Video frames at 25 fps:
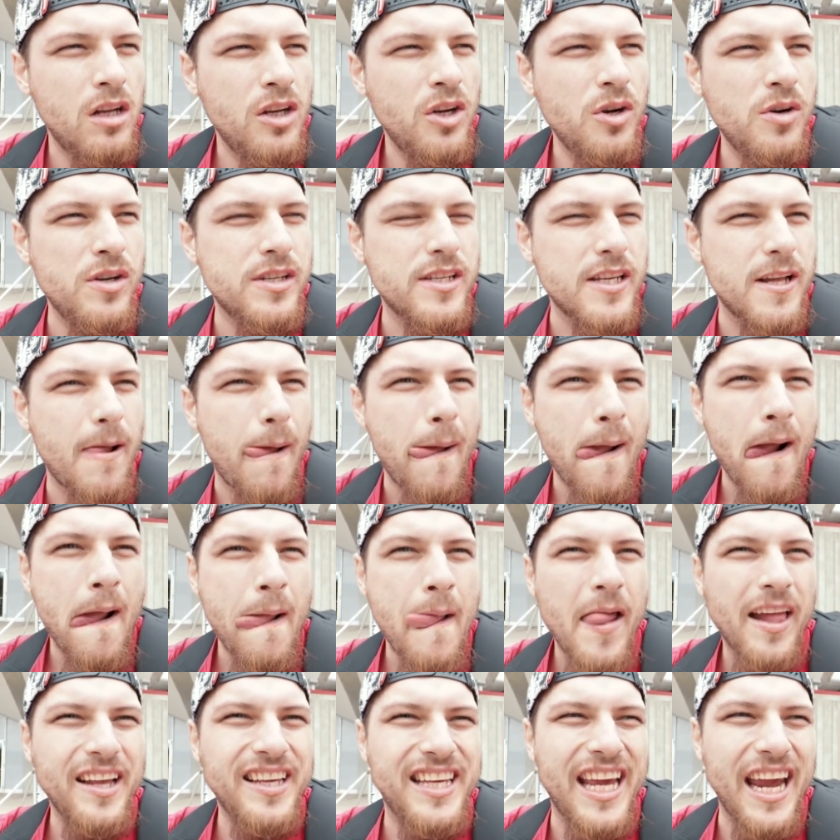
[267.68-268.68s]
who is it?
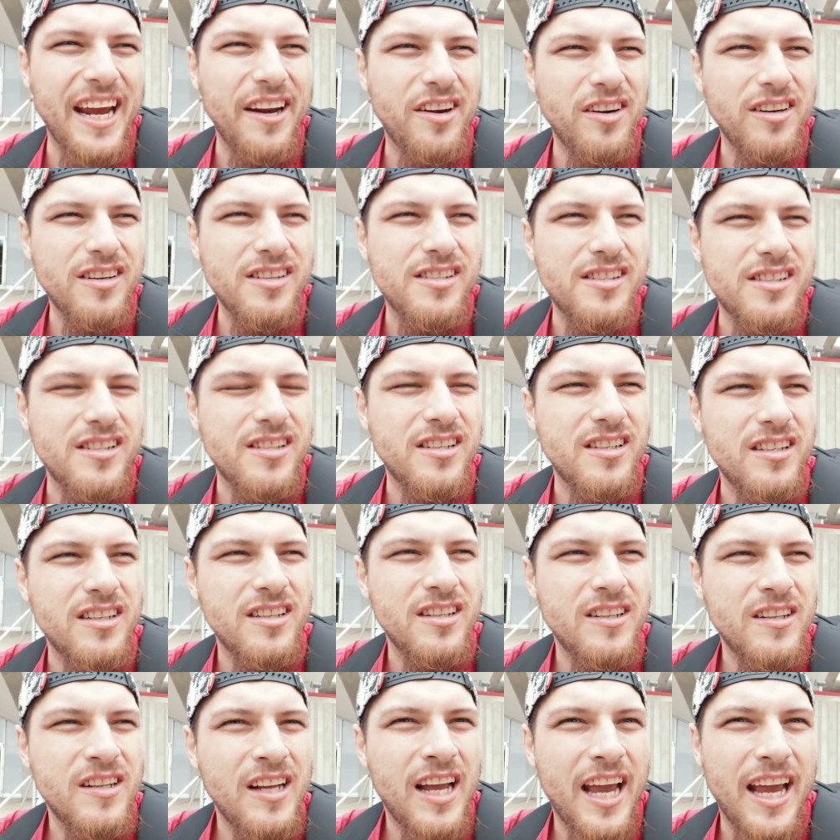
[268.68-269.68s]
Gators
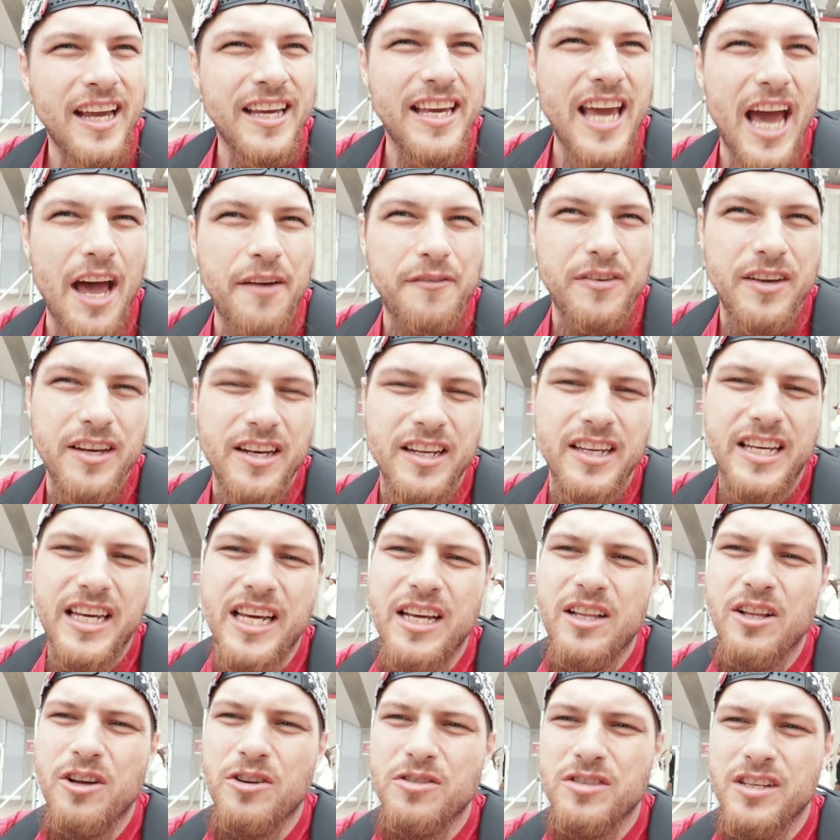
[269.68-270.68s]
and Caffeine and
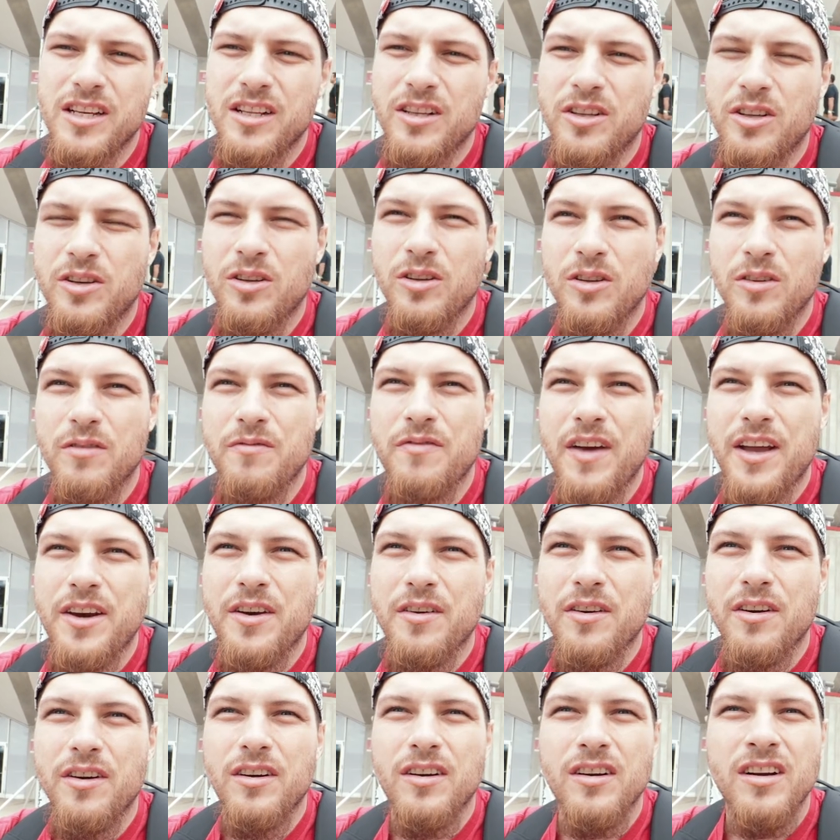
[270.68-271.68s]
Kilos, get a little
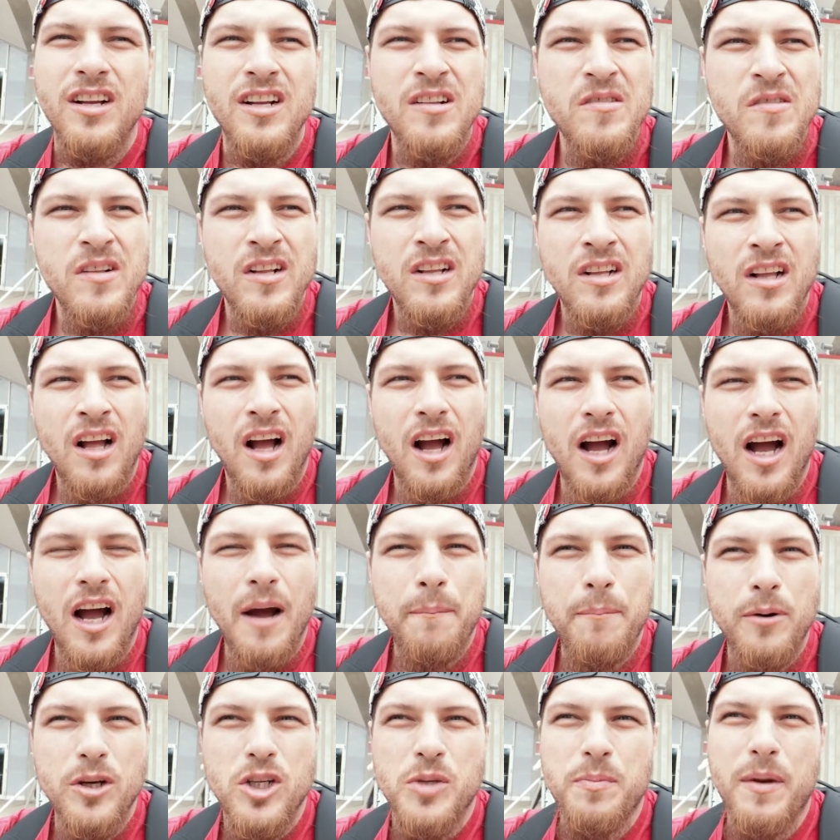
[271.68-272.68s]
vendor
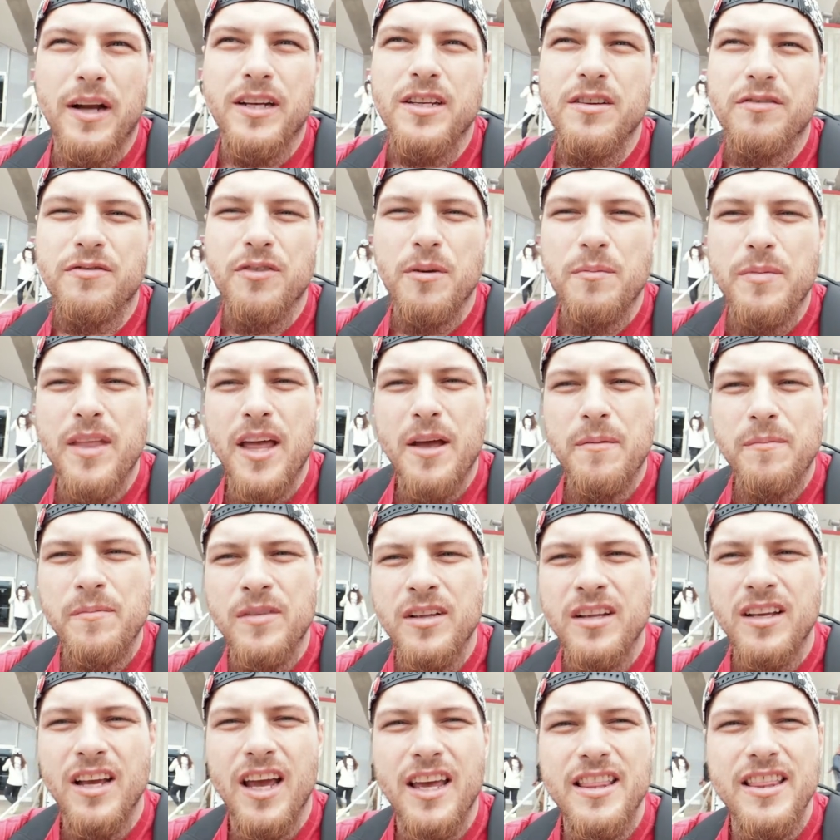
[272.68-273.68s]
perspective from them,
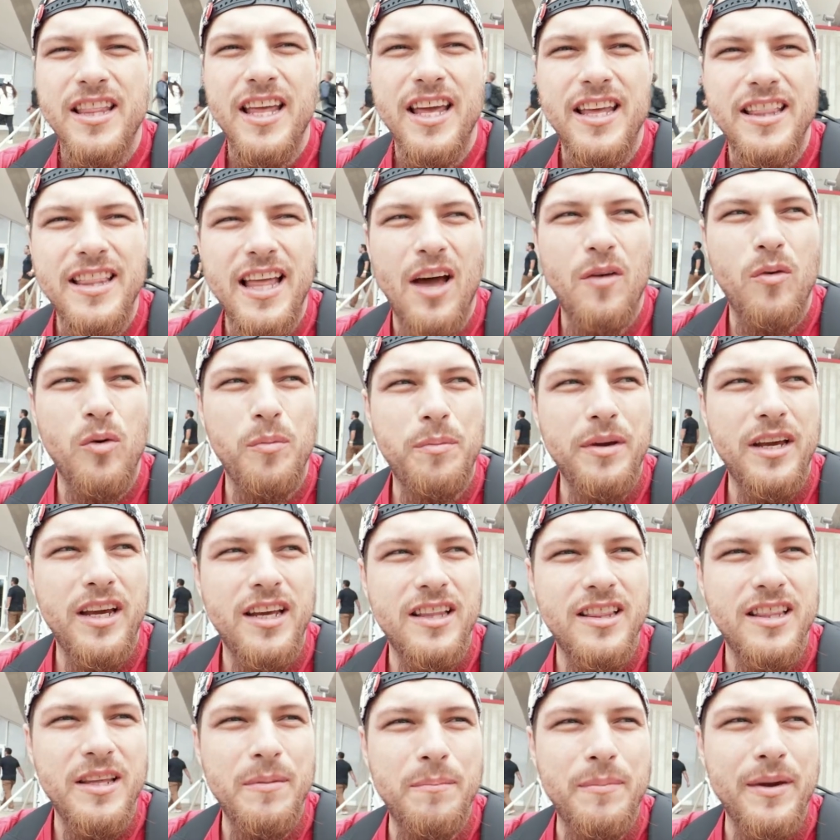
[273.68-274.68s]
and then that will be
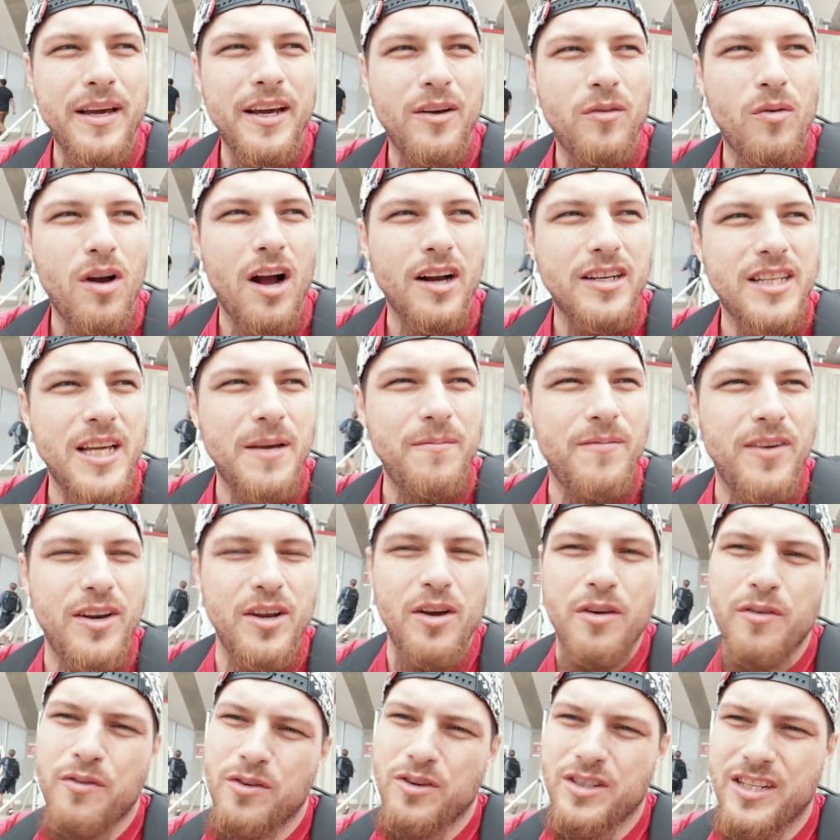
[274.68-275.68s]
in the big RockTape
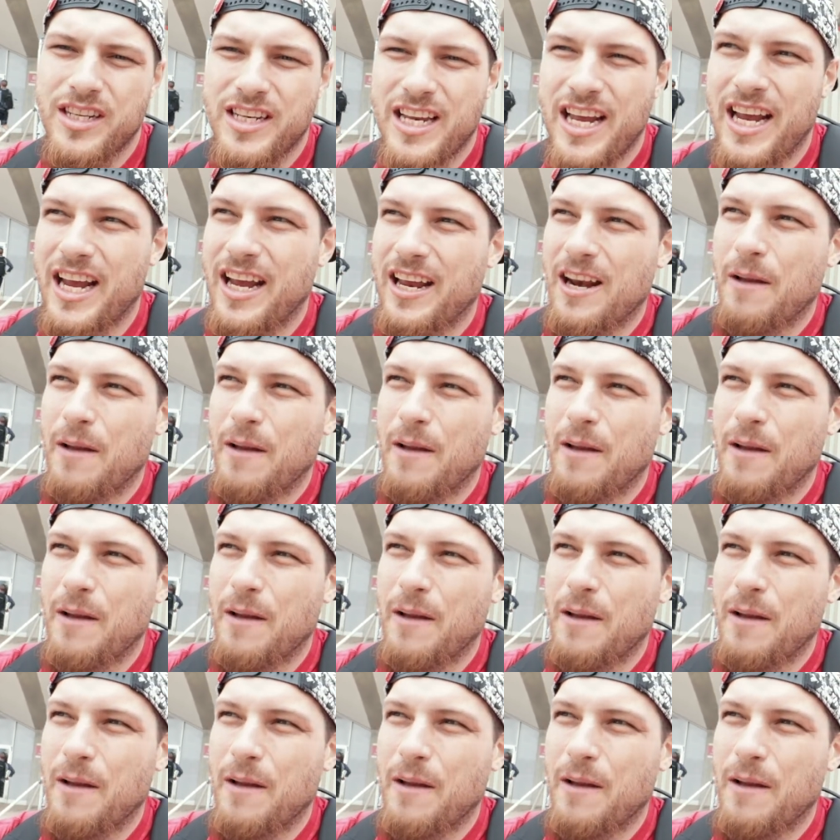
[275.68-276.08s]
video for today.